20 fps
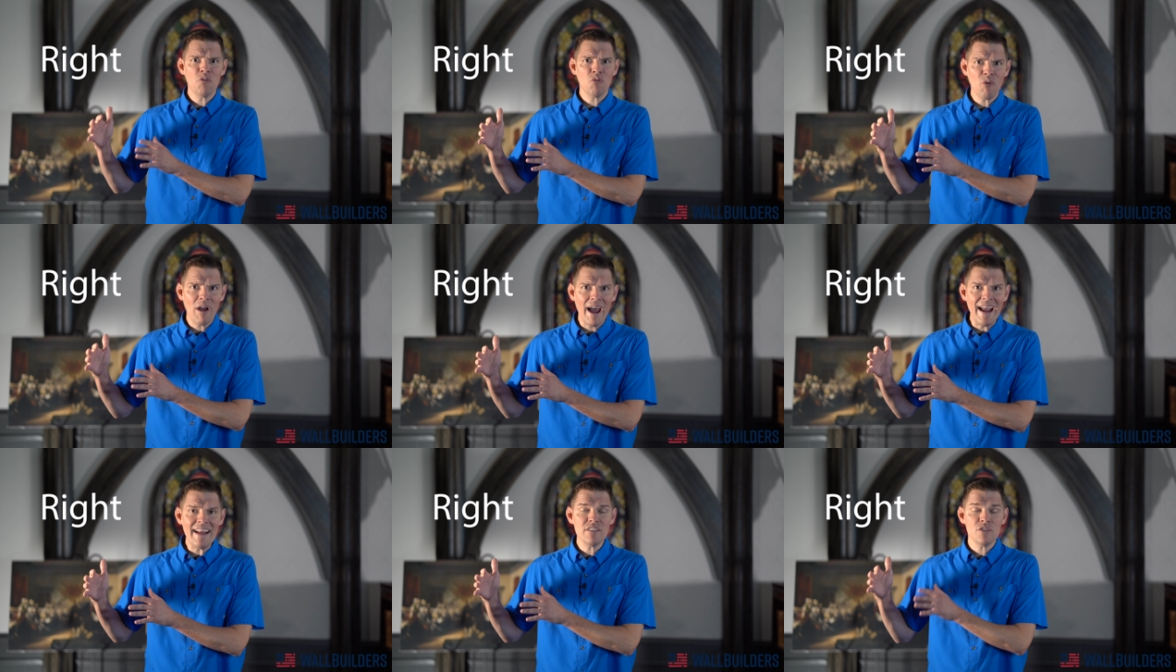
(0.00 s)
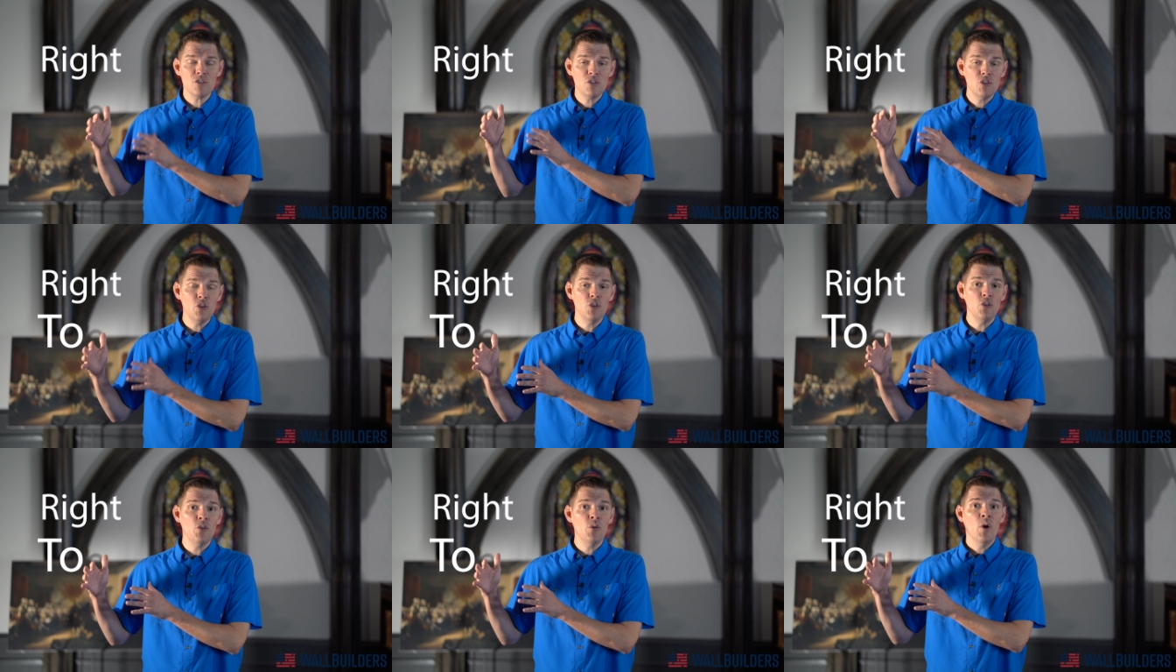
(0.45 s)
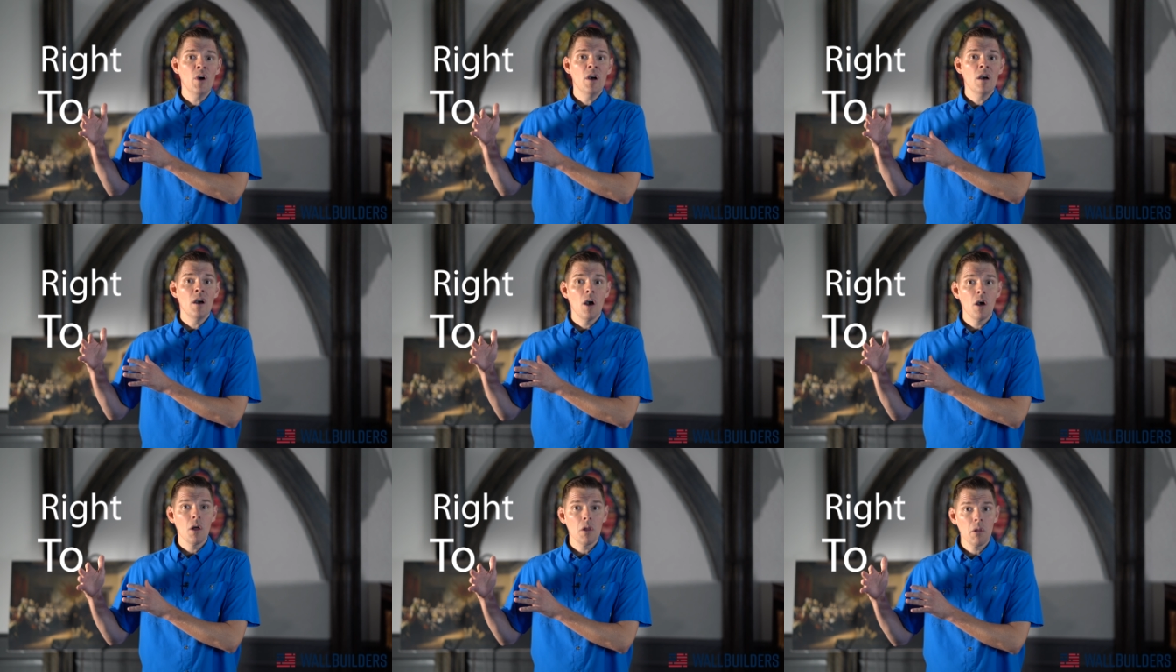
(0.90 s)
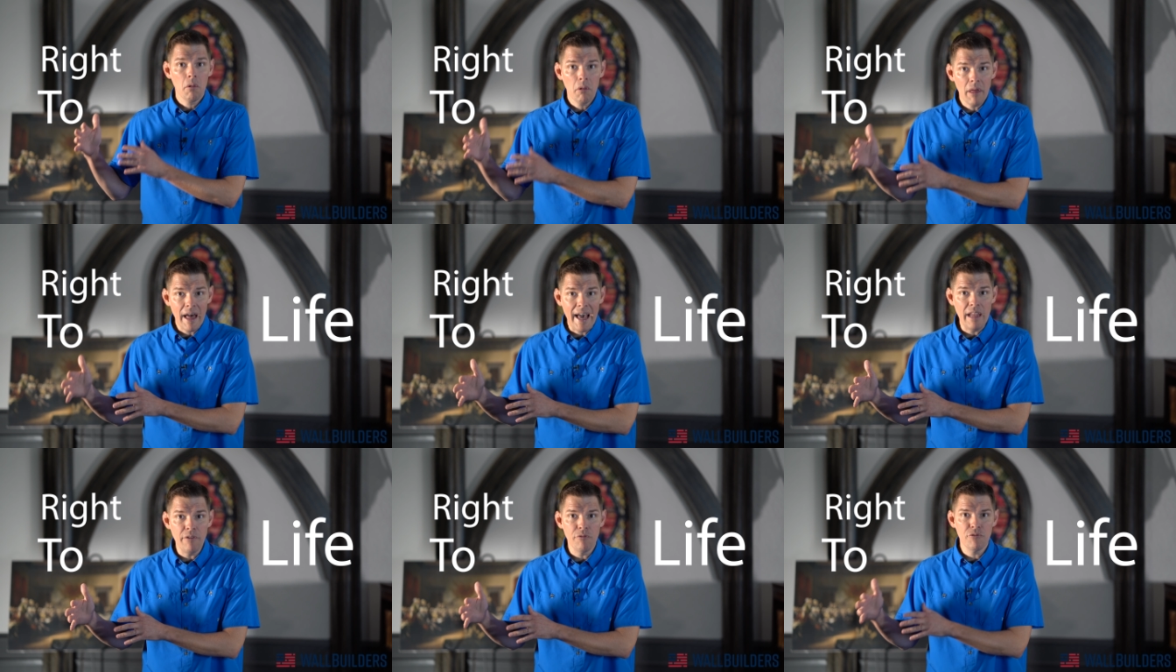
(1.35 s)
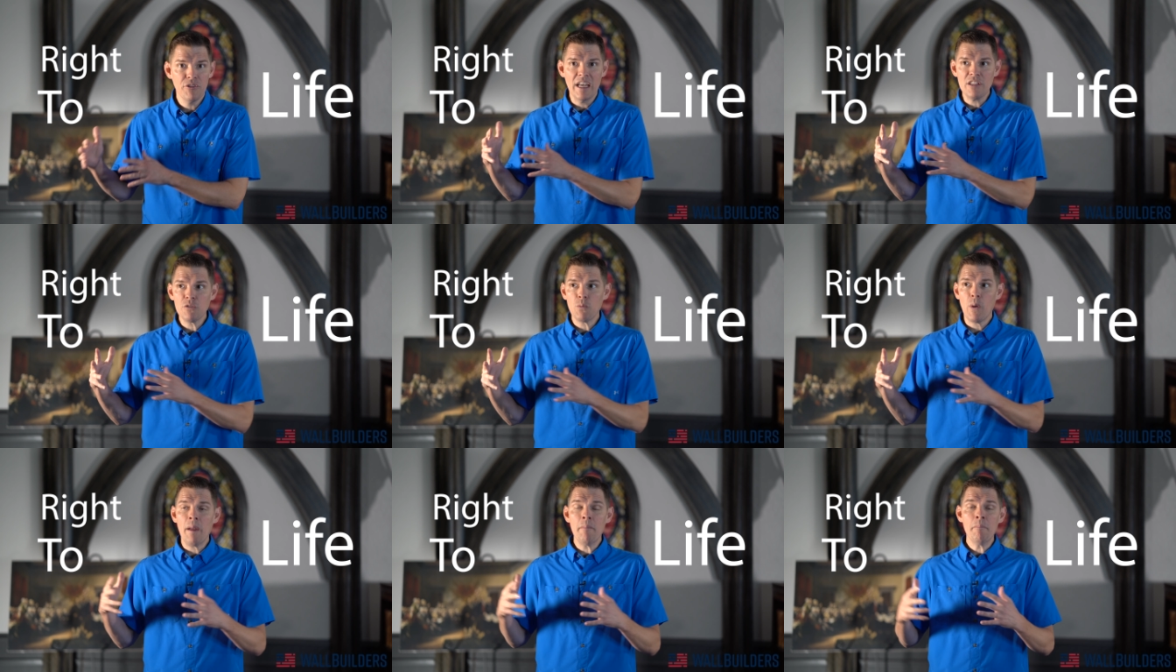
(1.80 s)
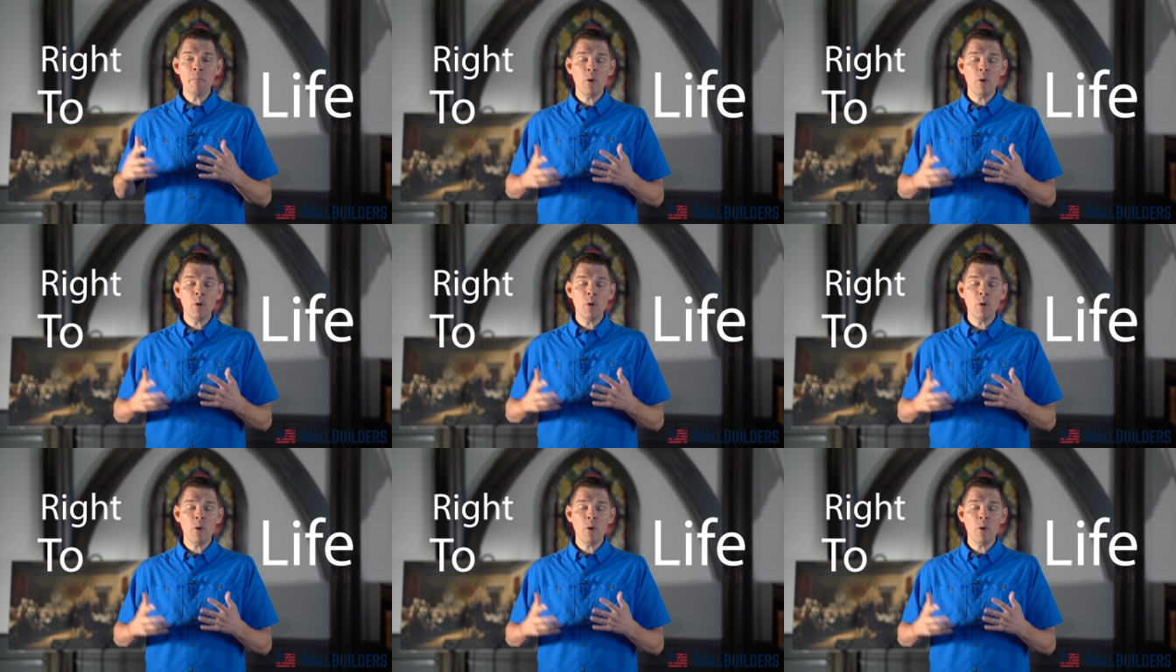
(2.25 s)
right to life. That's why